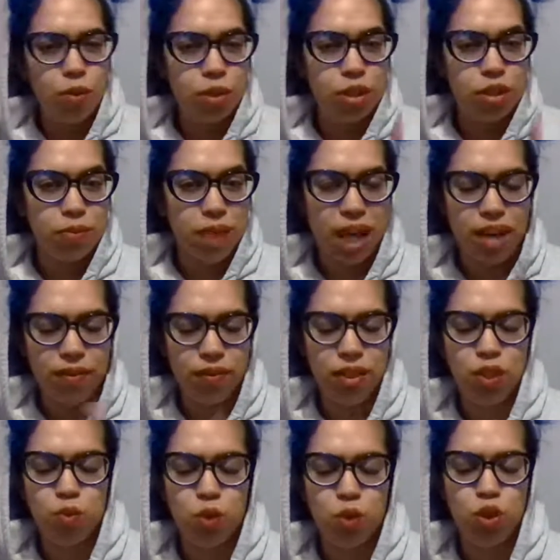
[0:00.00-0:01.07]
to
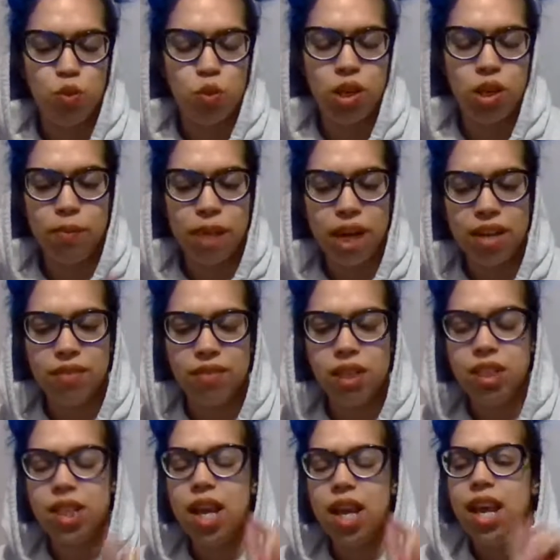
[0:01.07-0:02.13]
manifest what you want to manifest,